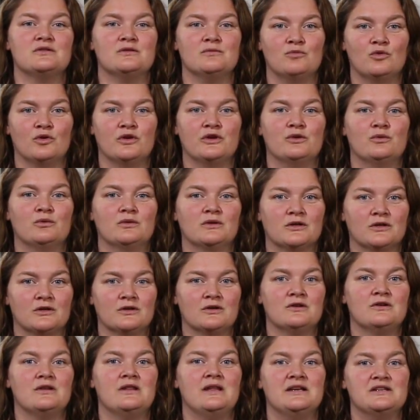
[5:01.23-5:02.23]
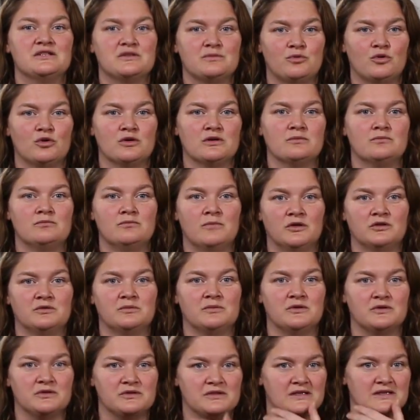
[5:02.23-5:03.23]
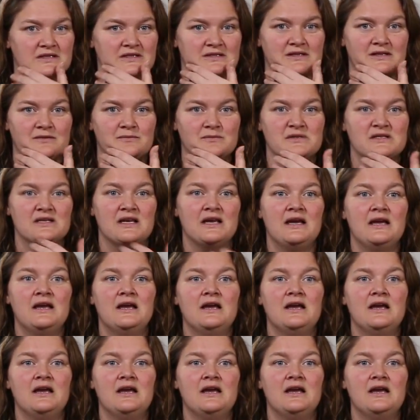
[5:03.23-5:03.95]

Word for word: the more you will learn they support multiple systems.